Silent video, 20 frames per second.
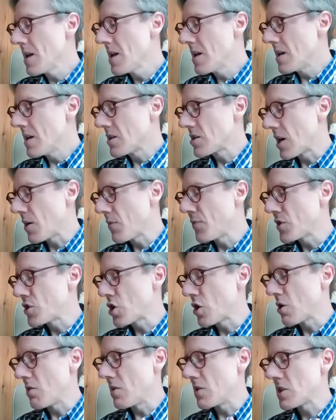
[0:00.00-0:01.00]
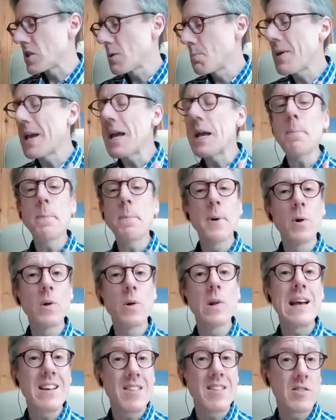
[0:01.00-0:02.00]
Self-assurance. People
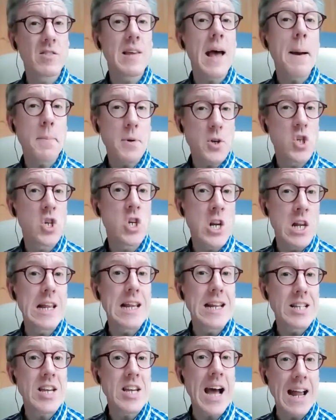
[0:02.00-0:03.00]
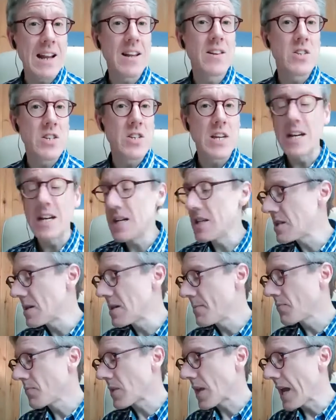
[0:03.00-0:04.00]
exceptionally talented
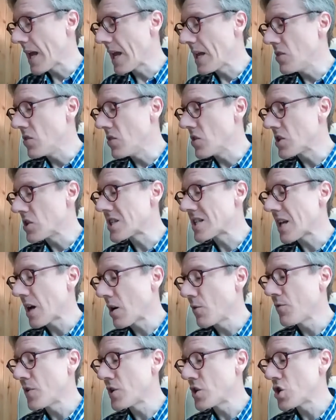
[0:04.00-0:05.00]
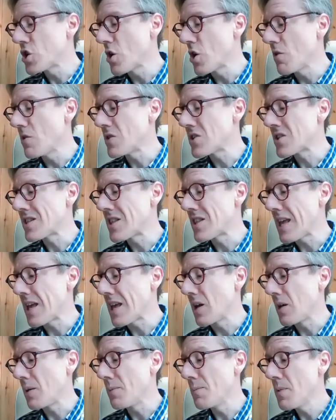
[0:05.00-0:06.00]
in the self-assurance
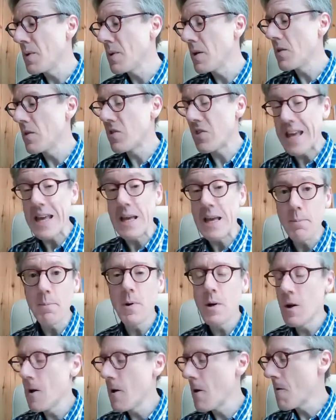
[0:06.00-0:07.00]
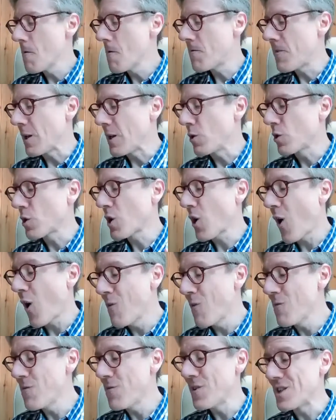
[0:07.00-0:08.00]
theme feel
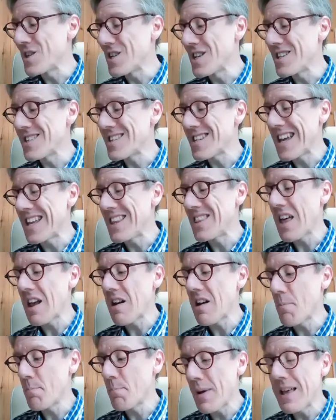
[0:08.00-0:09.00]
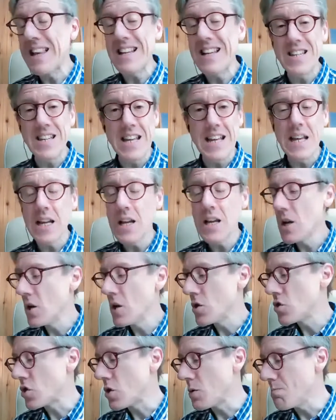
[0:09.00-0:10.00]
confident in their ability
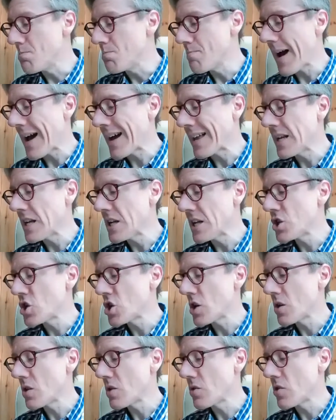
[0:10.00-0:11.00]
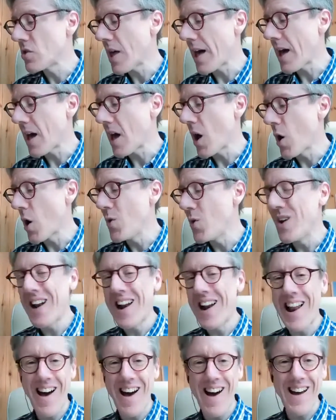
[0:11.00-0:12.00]
to manage their own
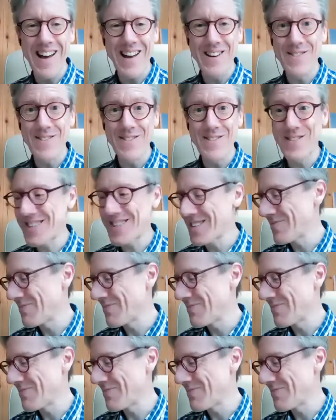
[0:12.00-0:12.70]
lives.